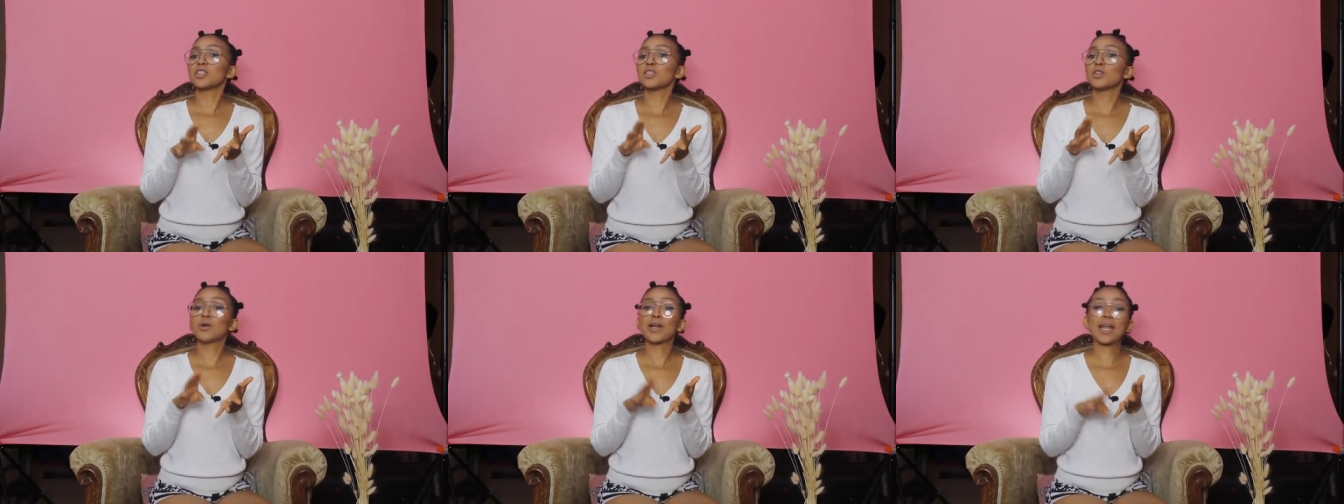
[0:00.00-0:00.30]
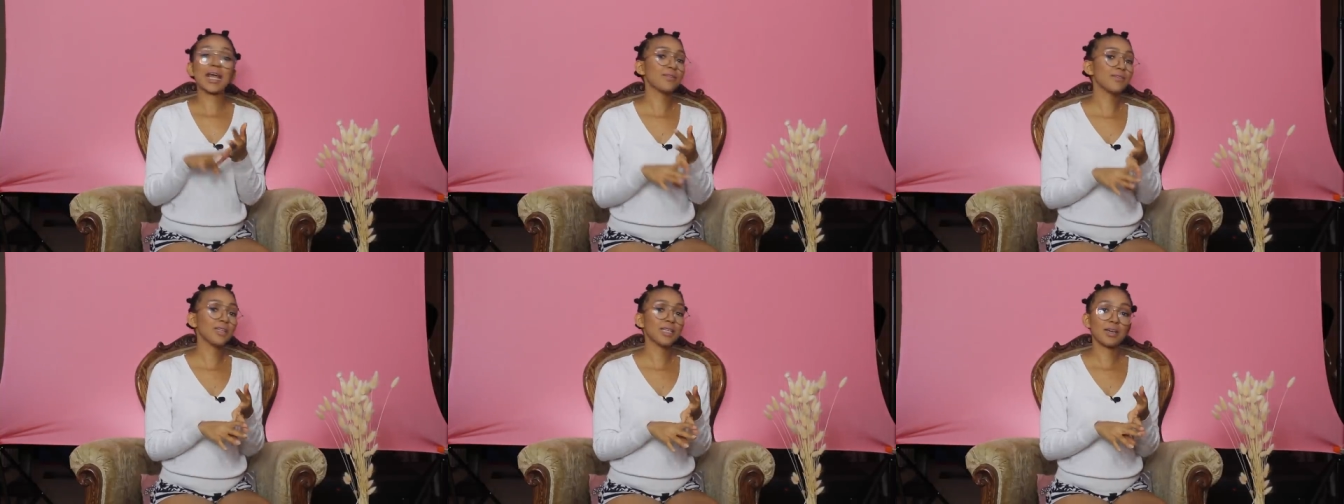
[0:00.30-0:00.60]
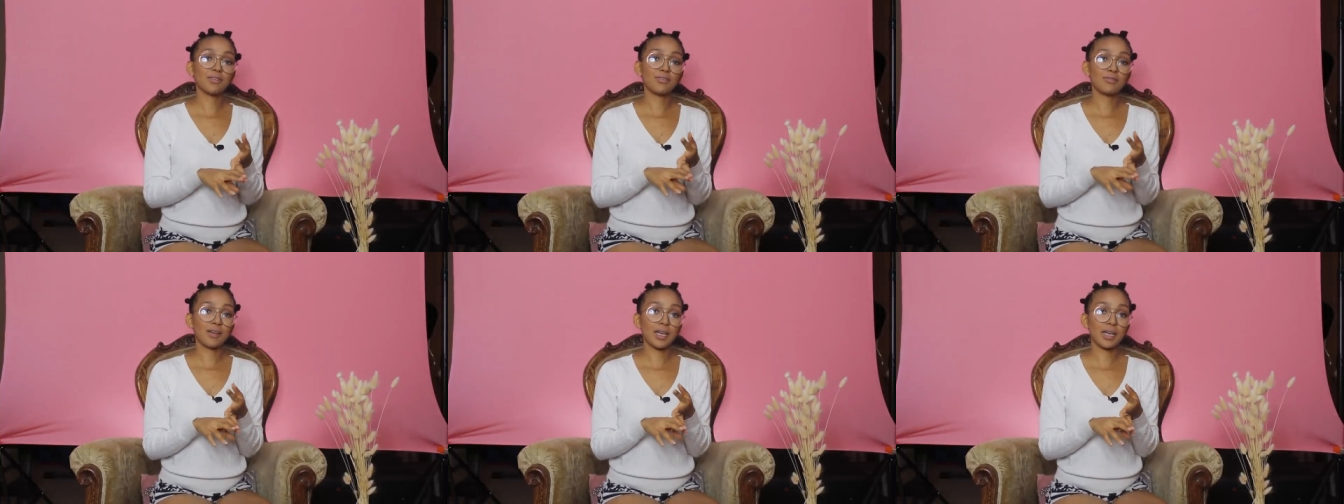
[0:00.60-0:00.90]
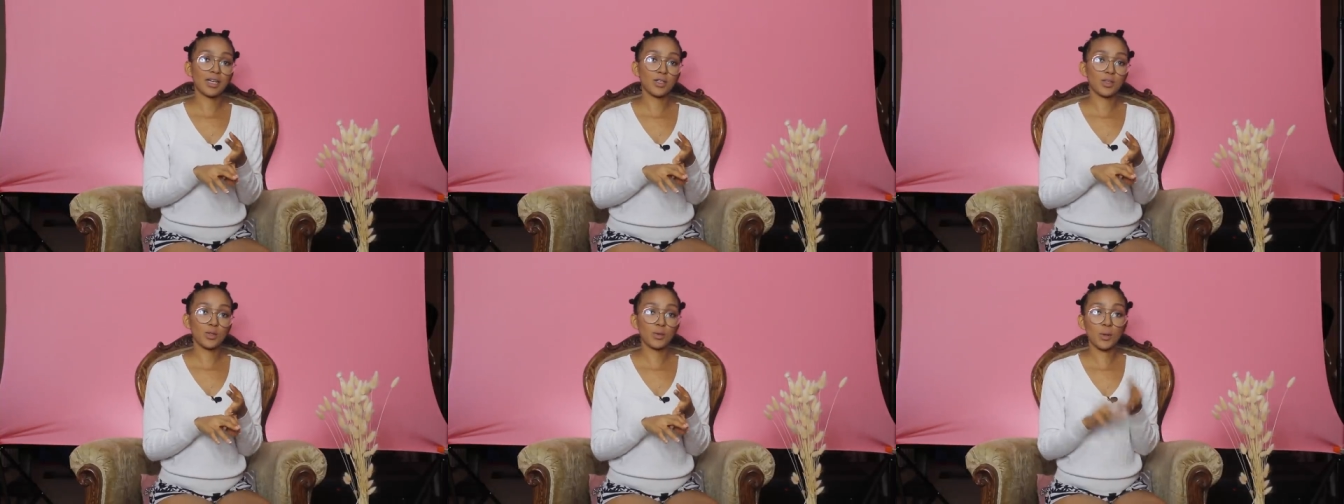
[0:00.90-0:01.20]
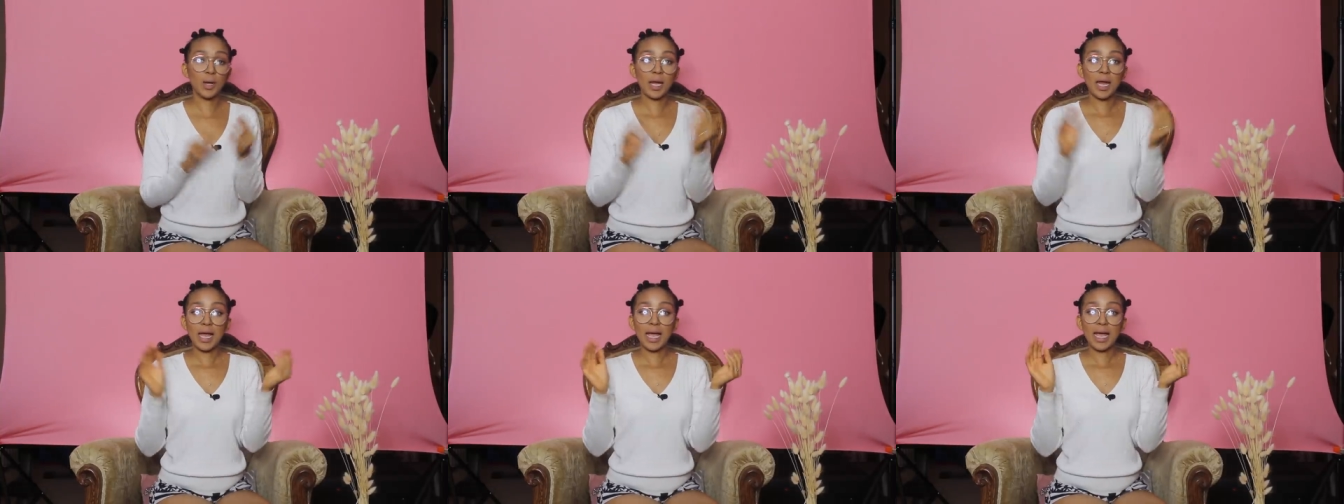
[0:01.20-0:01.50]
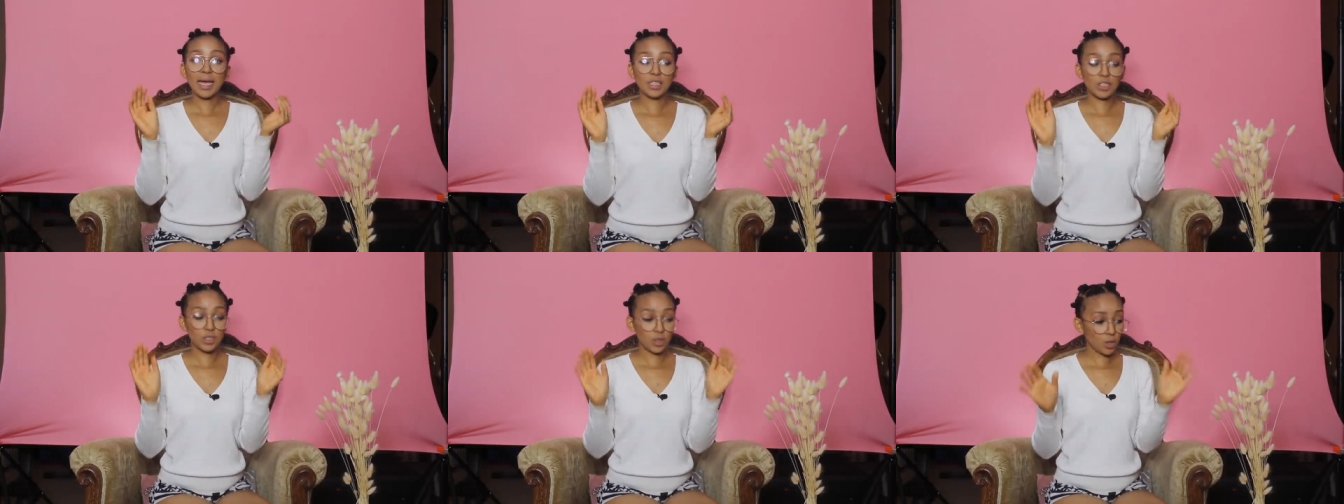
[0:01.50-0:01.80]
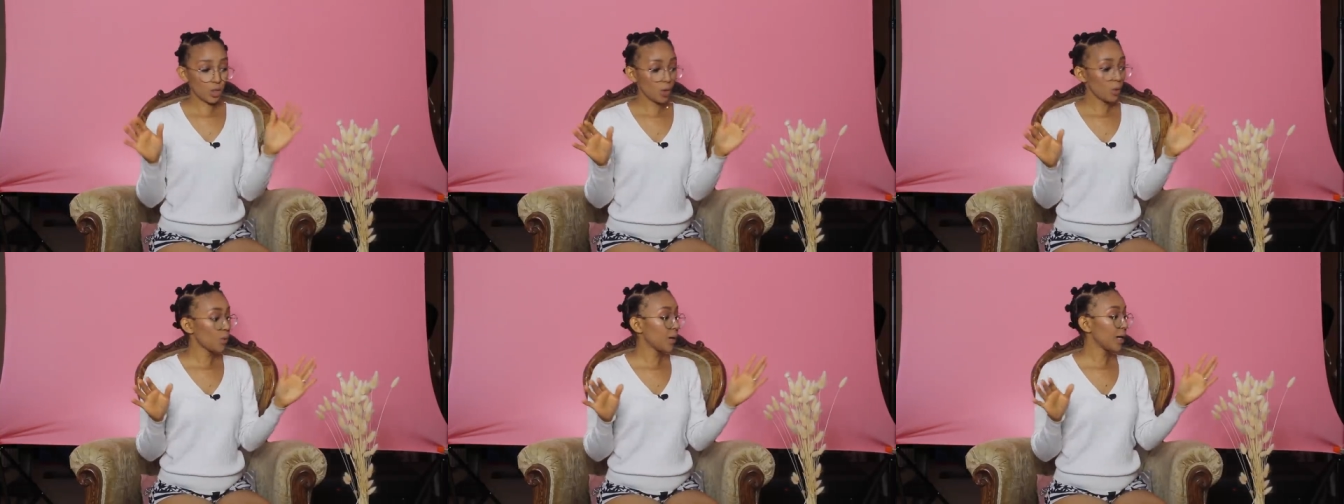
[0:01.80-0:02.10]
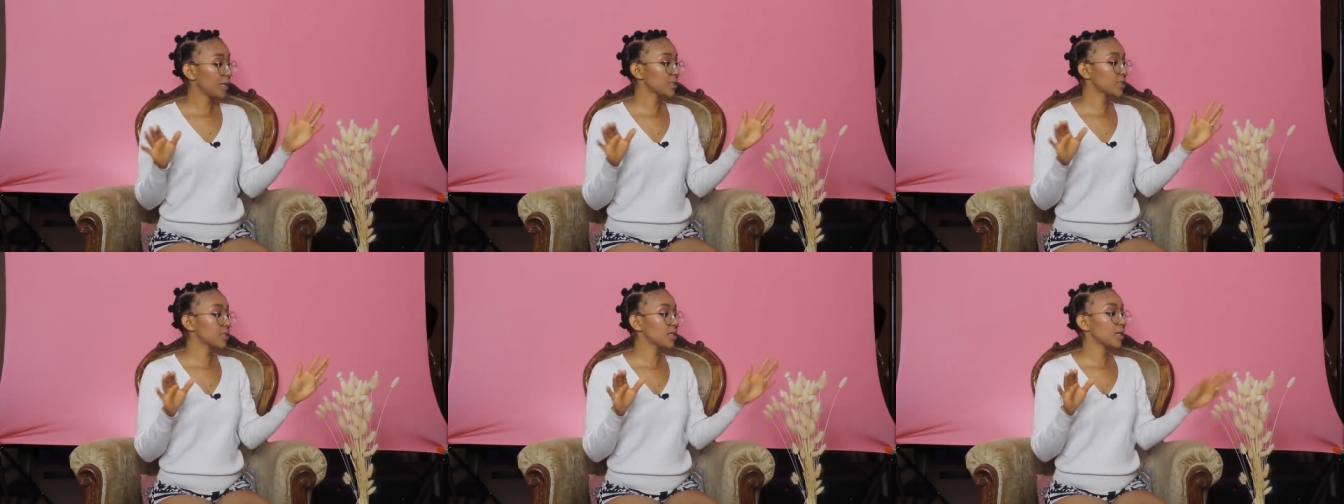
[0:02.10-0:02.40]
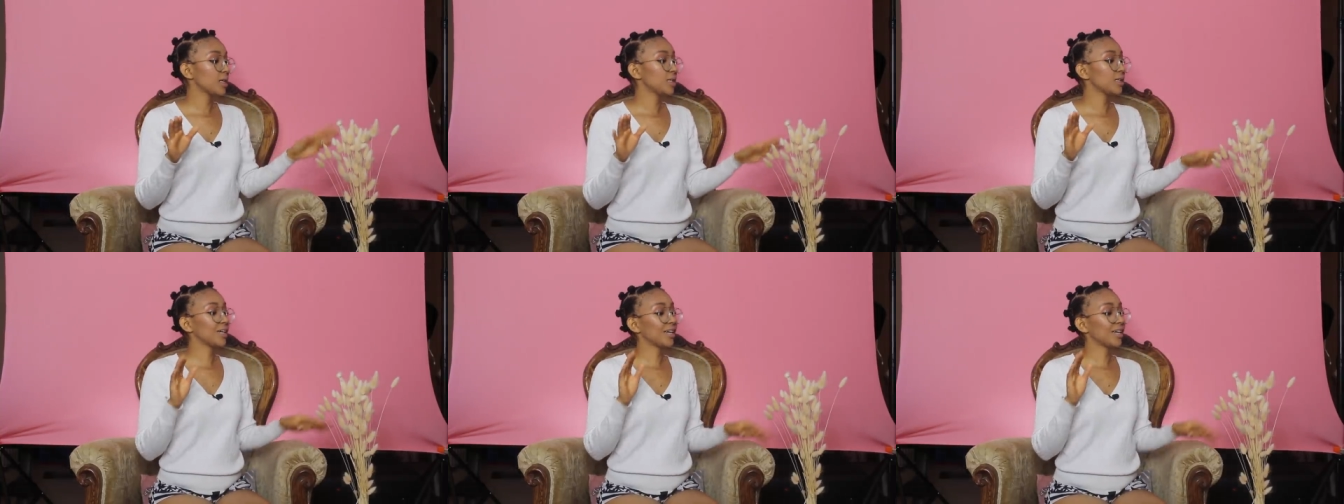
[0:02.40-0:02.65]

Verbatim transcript: you don't have enough value, and you know what?